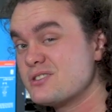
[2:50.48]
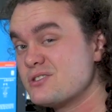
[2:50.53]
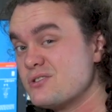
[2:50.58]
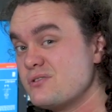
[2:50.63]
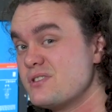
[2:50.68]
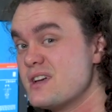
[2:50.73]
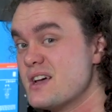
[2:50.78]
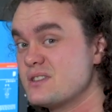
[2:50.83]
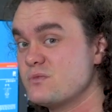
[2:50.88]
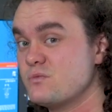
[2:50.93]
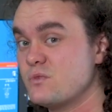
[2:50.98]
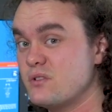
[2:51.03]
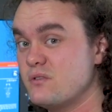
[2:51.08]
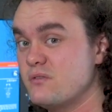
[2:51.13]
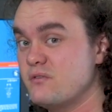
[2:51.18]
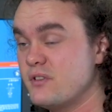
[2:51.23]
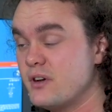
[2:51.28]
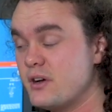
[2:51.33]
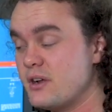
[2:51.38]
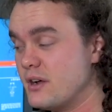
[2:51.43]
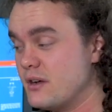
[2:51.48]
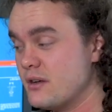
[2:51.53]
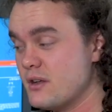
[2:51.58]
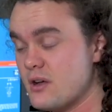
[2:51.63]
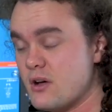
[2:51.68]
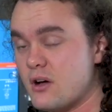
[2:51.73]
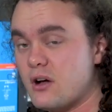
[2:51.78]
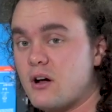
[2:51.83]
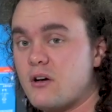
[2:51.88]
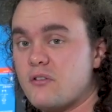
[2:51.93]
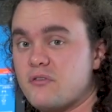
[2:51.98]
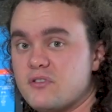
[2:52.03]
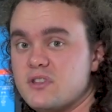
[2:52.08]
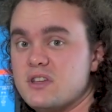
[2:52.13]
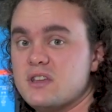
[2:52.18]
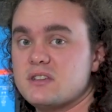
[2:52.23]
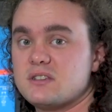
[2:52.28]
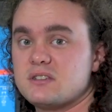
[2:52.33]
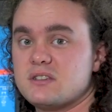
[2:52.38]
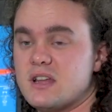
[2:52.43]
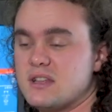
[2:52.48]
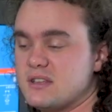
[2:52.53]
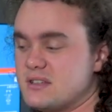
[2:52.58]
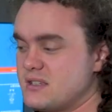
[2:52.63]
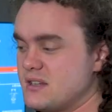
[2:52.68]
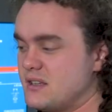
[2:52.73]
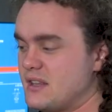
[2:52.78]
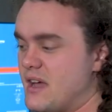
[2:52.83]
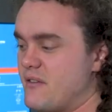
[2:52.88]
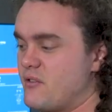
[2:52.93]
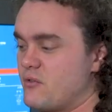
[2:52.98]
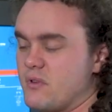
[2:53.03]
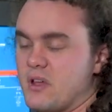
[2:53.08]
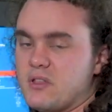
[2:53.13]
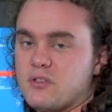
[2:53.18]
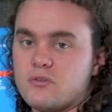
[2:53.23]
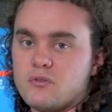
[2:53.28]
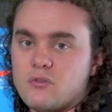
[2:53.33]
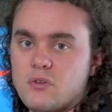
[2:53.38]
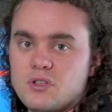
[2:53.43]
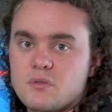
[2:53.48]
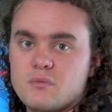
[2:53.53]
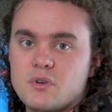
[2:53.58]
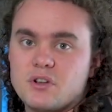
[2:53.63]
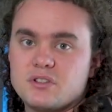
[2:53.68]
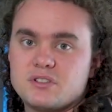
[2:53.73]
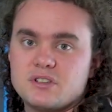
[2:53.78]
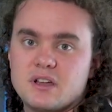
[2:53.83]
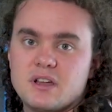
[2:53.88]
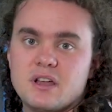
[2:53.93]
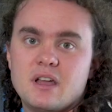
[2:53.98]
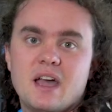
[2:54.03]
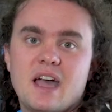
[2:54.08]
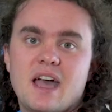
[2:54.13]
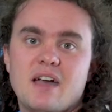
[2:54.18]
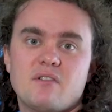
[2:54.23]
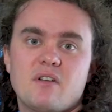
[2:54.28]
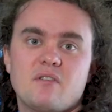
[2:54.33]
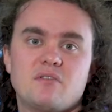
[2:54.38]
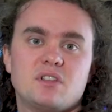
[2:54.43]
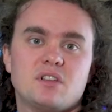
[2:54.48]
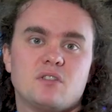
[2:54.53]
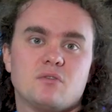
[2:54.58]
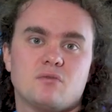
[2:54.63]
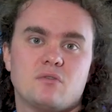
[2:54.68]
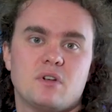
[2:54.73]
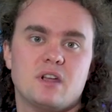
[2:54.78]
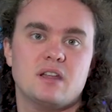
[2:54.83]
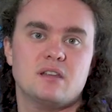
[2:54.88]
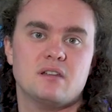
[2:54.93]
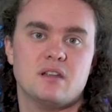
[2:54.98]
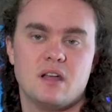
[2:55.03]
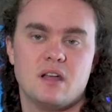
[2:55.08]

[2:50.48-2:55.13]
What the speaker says: a 2000 watt inverter off this and still have it run through the monitor, have everything read